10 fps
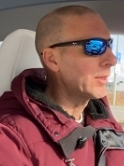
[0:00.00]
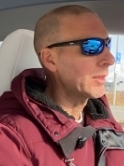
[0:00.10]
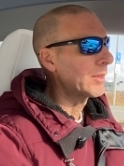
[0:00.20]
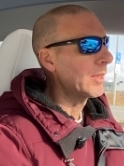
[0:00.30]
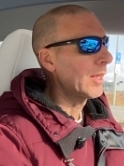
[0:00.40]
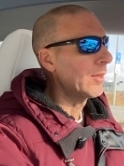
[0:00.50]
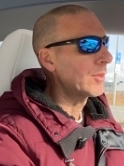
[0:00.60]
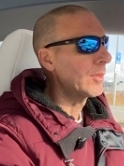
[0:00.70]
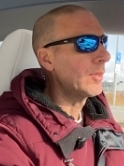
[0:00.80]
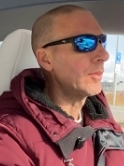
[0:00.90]

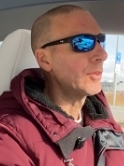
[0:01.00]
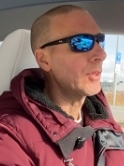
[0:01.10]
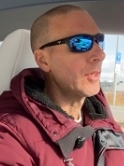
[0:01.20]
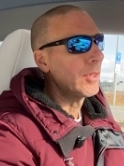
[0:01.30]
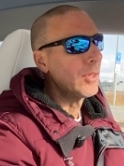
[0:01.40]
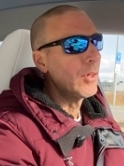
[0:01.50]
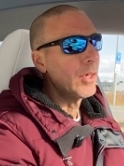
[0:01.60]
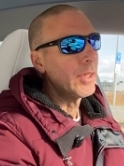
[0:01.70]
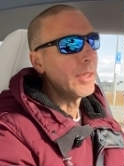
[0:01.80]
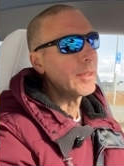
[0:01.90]
$60,000 on a
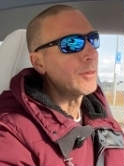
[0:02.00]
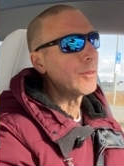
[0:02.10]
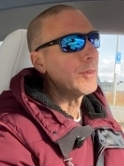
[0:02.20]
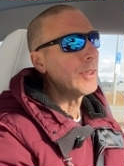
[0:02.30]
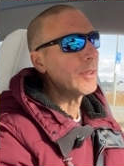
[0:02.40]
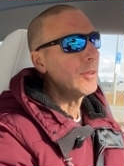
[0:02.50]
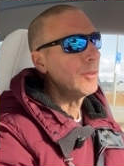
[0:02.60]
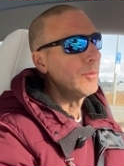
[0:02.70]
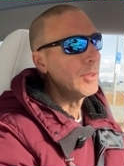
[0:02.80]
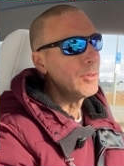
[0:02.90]
non-electric
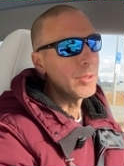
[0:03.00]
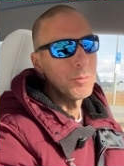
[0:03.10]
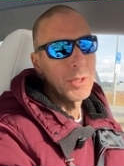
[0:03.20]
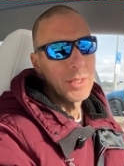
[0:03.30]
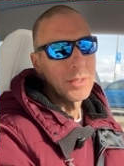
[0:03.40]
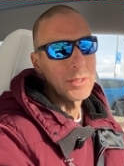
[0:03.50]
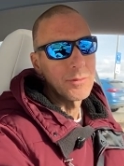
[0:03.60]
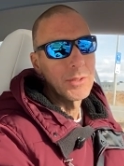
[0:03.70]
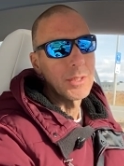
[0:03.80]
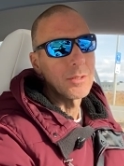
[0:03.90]
vehicle when you can buy
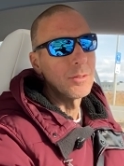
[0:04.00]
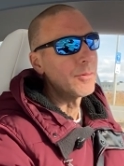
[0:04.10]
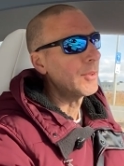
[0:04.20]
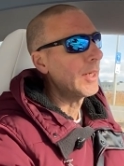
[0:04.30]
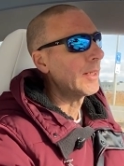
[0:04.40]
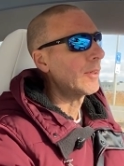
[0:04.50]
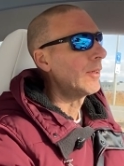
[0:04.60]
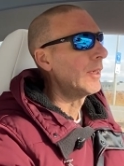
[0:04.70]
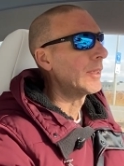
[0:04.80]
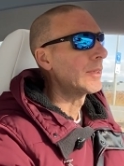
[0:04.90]
this vehicle for that
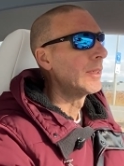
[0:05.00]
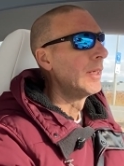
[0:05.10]
cost.